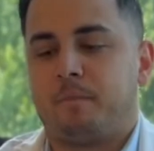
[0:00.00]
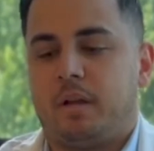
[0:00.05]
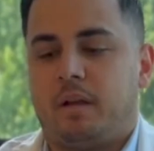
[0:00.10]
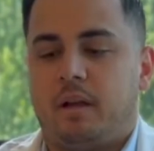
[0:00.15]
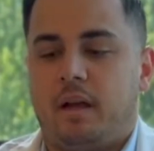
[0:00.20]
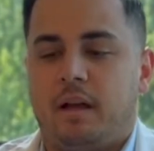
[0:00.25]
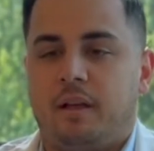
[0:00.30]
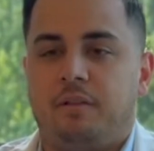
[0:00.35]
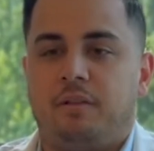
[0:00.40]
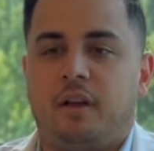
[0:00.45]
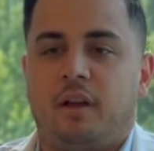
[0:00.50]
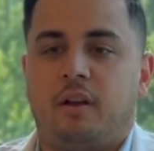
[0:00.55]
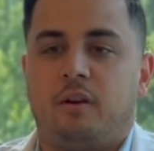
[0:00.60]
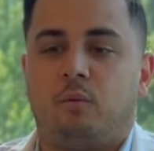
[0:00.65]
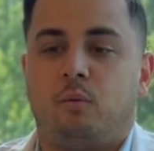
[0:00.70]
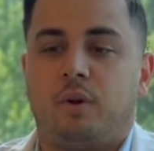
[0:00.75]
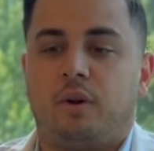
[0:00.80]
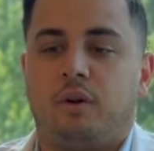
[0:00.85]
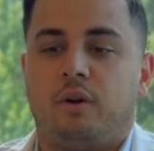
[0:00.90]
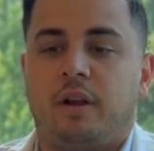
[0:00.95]

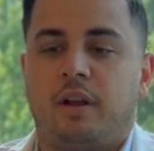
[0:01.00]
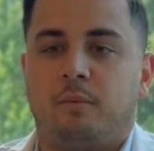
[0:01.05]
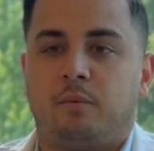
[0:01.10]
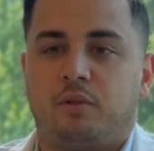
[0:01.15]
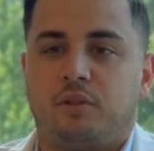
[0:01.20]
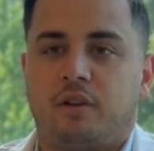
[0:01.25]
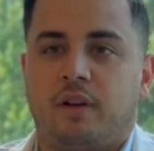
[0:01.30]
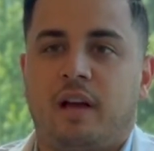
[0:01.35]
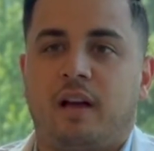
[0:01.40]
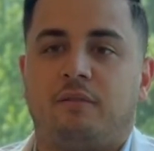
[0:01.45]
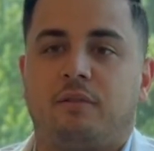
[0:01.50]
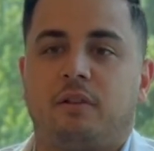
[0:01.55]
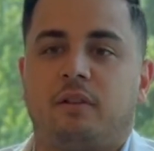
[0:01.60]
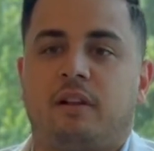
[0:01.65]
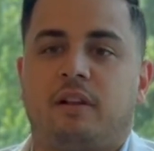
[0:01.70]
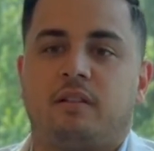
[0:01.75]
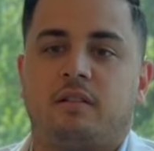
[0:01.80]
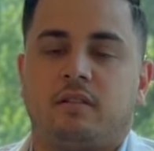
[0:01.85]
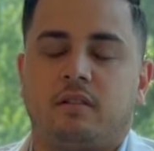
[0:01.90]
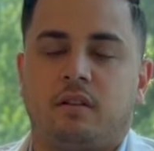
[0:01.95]
then we were able to have a
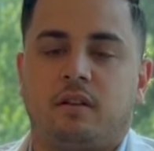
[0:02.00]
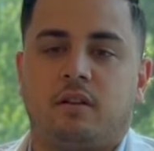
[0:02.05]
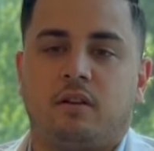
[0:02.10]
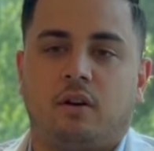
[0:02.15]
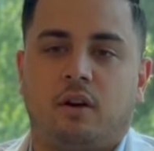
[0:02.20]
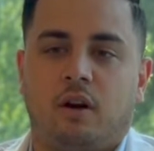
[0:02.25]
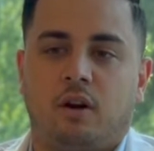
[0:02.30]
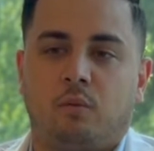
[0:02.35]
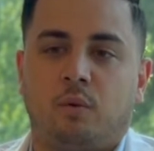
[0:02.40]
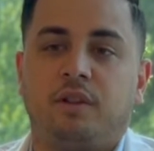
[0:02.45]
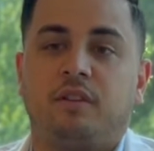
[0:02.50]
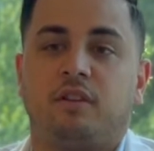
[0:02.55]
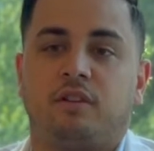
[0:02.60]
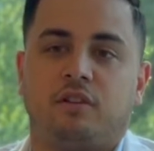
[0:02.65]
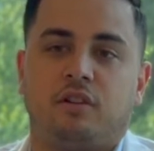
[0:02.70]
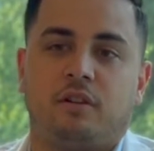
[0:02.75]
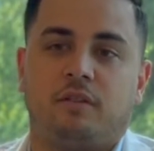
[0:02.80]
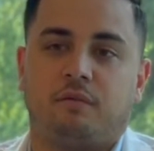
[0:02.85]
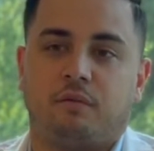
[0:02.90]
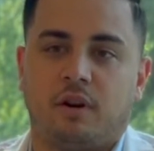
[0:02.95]
lesson with the
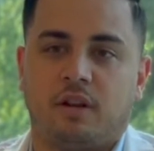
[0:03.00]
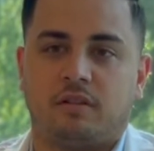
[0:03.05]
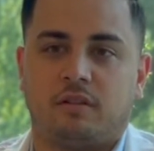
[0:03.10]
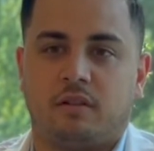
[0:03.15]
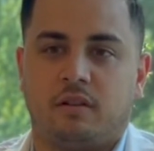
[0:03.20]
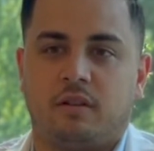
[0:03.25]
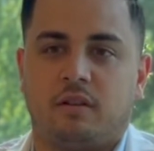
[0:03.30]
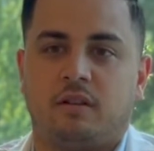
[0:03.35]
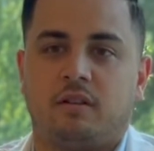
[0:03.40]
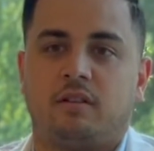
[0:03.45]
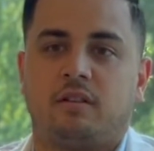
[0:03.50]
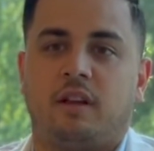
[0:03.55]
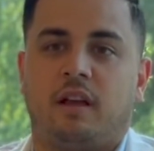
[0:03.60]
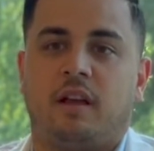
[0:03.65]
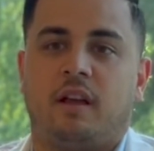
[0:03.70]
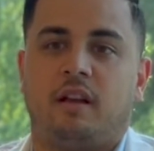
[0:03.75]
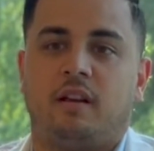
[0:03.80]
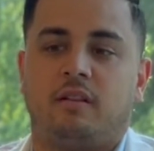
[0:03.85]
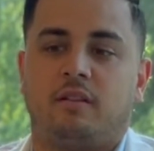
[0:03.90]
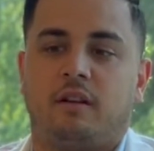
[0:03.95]
chief residents and